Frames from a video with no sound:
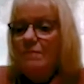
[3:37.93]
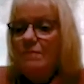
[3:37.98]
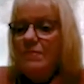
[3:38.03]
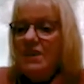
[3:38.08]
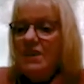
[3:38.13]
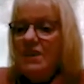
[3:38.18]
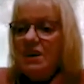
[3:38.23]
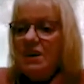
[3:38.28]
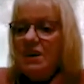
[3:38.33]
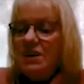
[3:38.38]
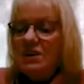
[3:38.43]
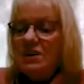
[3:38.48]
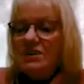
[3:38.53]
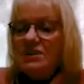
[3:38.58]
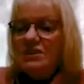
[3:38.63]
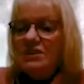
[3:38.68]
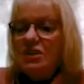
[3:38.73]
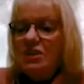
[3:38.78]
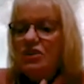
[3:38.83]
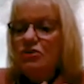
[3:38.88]

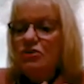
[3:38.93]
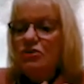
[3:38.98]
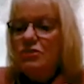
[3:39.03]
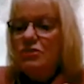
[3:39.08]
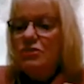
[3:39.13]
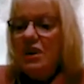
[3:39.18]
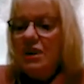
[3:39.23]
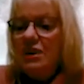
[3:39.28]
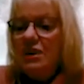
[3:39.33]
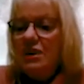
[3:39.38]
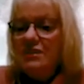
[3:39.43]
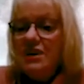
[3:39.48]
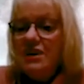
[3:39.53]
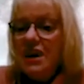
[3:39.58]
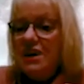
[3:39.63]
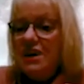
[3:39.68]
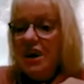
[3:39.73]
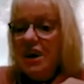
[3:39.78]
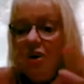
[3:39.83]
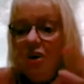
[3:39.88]
because you can
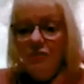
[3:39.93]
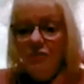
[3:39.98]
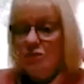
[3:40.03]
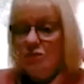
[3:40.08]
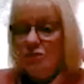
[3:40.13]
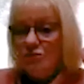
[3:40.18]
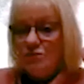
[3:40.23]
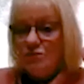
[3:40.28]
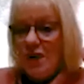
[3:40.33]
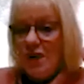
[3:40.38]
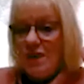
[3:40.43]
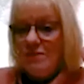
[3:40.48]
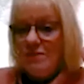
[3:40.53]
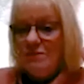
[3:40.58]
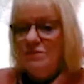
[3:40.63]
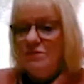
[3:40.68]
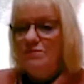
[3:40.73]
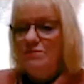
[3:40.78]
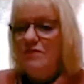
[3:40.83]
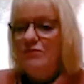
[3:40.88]
take care of those
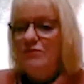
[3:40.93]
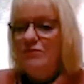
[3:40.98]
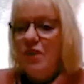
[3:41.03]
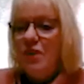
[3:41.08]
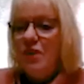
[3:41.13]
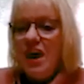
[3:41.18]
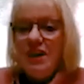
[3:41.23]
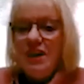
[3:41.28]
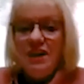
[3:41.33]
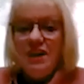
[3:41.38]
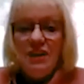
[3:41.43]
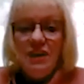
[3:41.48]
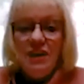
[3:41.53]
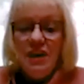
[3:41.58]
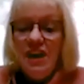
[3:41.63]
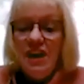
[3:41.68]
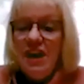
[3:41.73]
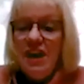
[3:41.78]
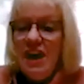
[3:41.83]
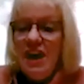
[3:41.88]
problems before
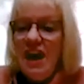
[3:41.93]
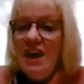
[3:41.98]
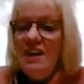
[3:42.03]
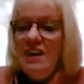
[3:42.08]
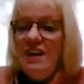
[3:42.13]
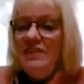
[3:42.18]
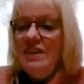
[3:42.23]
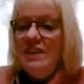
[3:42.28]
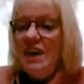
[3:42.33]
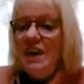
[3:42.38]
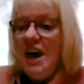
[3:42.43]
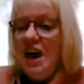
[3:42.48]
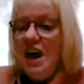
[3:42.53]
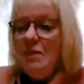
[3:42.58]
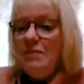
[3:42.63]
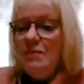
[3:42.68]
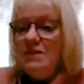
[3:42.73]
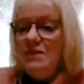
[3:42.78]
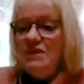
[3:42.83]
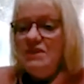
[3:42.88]
anything
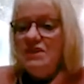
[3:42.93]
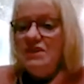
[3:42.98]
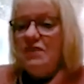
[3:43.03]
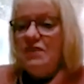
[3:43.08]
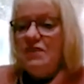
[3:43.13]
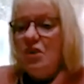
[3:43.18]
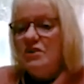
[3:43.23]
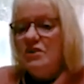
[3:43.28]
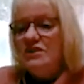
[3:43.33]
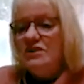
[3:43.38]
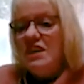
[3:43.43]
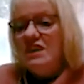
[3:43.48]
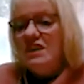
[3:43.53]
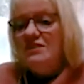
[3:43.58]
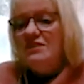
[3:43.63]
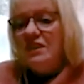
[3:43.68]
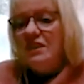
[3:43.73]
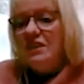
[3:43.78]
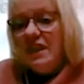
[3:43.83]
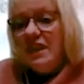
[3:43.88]
happens as far as any
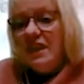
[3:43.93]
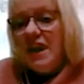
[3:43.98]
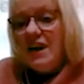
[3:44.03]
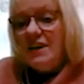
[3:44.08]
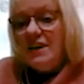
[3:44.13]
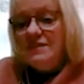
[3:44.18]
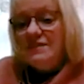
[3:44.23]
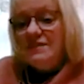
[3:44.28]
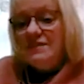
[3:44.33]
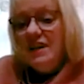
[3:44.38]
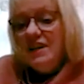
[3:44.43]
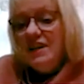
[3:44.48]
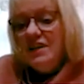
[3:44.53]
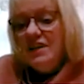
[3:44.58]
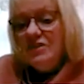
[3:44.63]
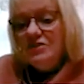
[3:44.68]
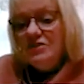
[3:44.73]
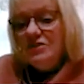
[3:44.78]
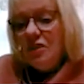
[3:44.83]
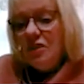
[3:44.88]
delays.
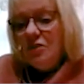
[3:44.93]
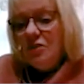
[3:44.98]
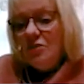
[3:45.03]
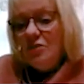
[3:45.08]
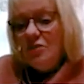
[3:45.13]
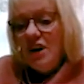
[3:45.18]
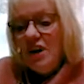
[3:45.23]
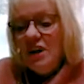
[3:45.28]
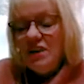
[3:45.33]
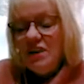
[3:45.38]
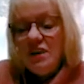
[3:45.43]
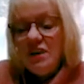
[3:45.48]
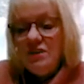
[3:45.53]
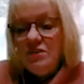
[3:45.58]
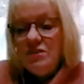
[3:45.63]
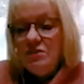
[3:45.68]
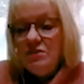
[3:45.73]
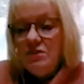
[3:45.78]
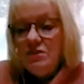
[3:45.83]
So it can,